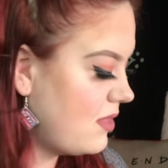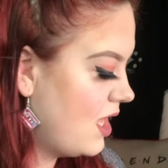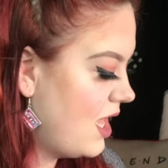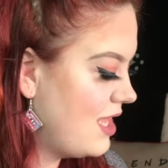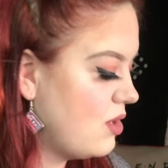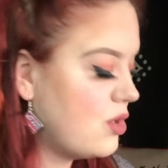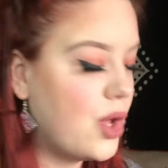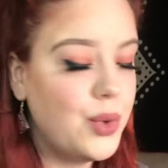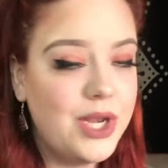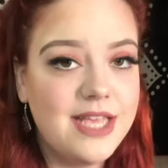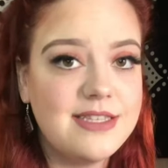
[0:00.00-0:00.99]
and not
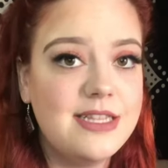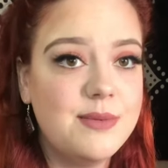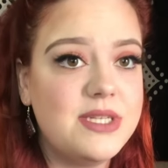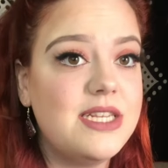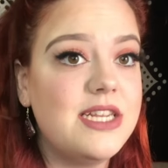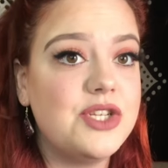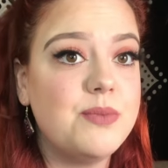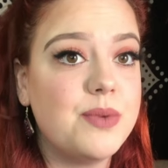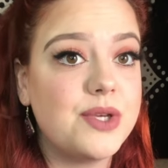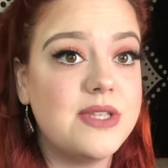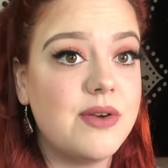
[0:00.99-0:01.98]
only is it limited edition
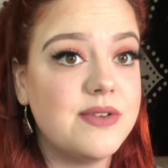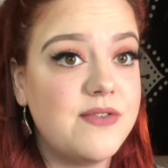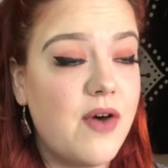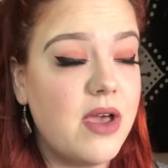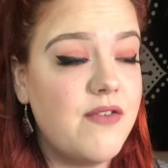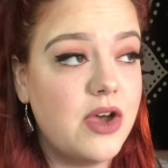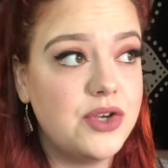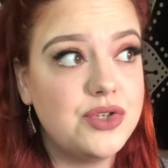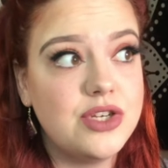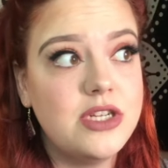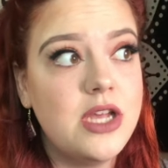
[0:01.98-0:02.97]
because there is
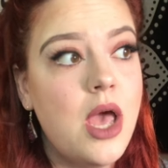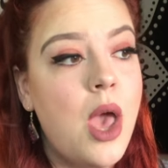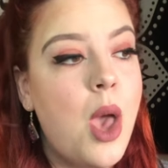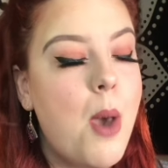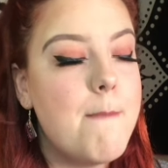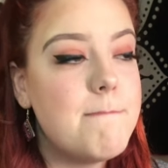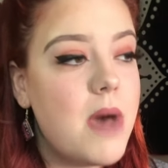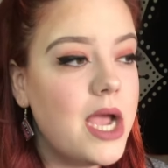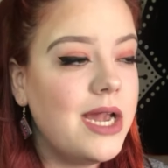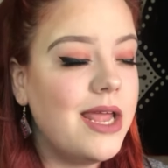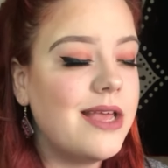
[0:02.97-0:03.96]
500,
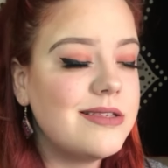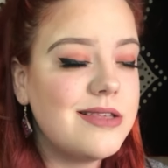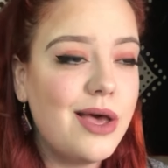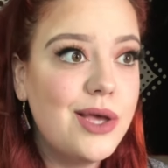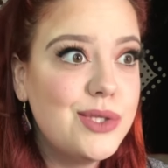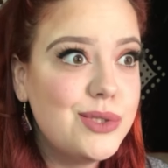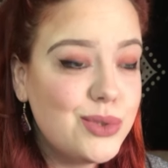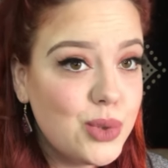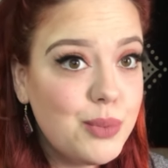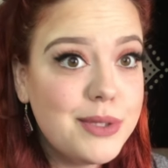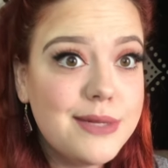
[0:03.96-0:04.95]
mine is
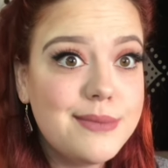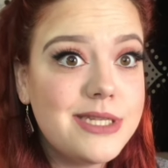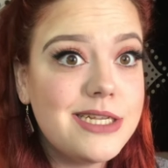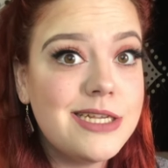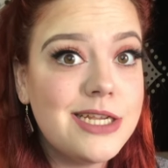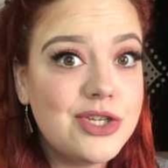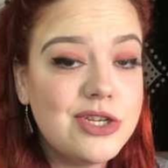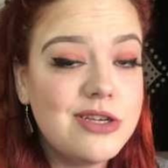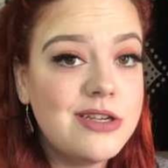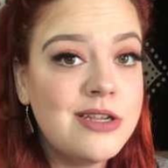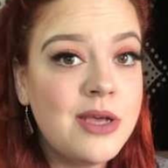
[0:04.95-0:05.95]
super limited
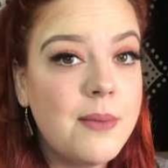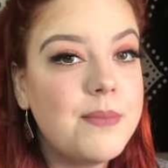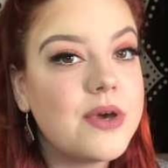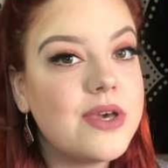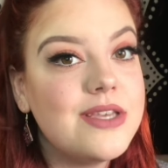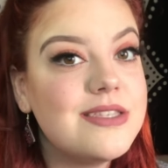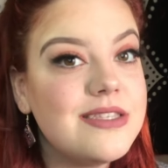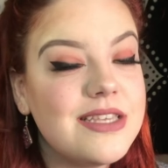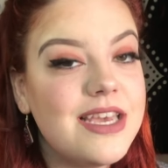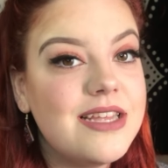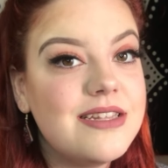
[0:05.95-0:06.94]
edition because
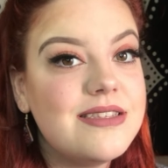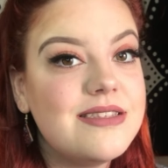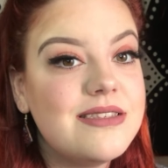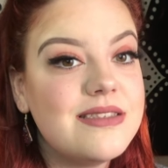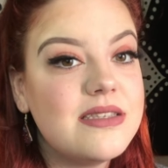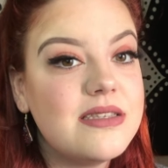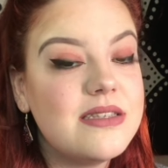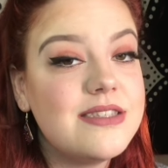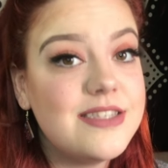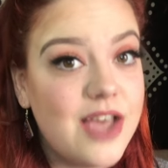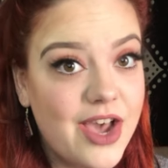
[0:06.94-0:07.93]
it's
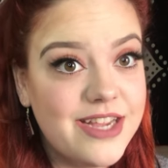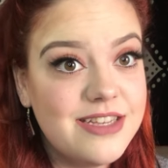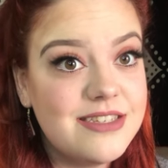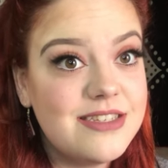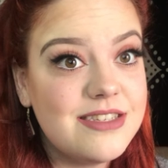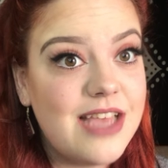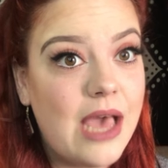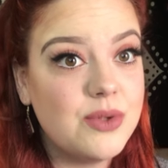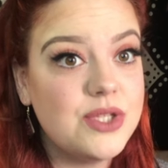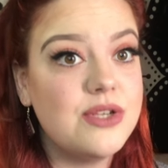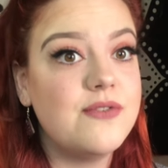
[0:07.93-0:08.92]
signed
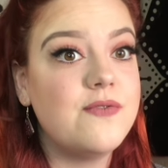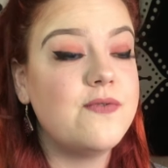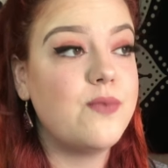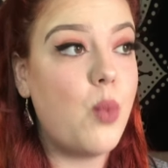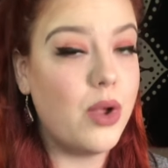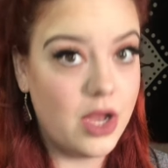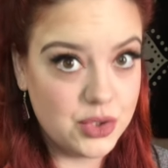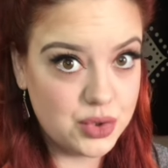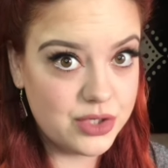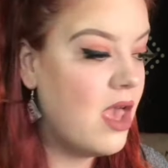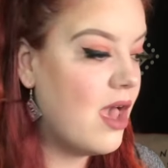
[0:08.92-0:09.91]
out of
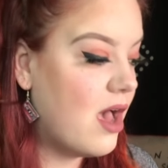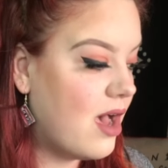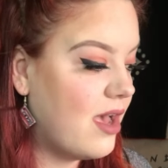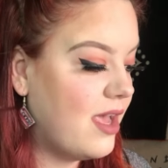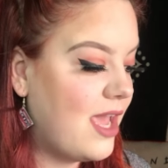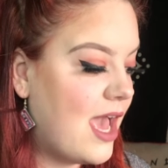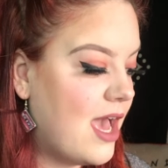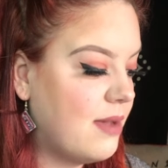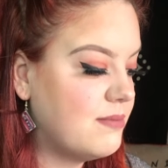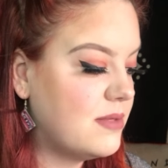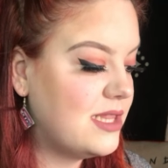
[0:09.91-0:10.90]
100. I
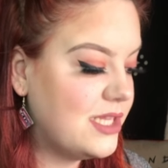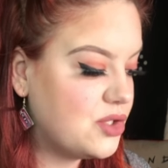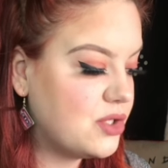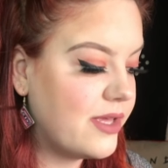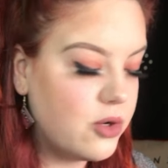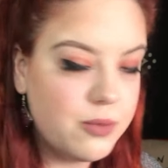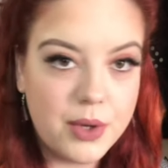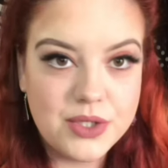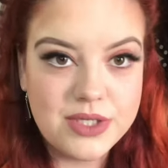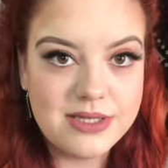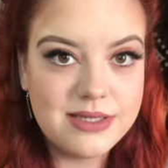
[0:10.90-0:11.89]
am literally
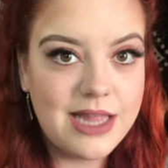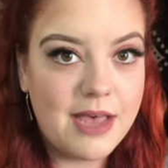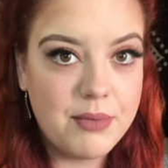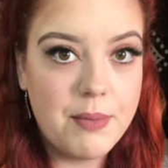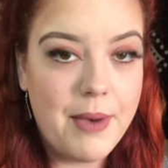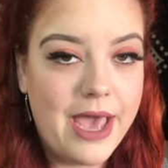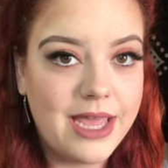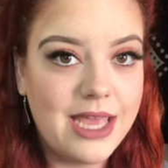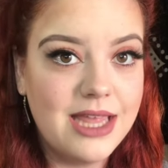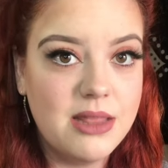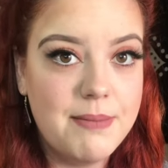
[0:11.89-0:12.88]
almost slap
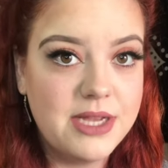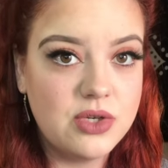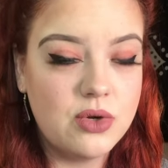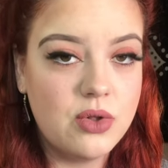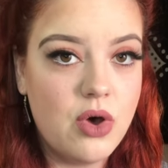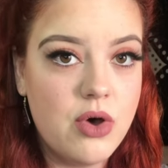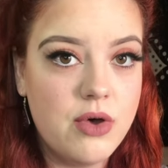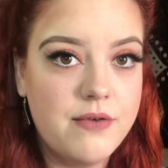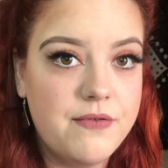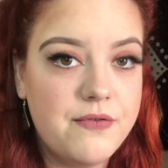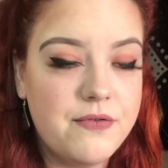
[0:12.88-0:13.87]
bang in the middle of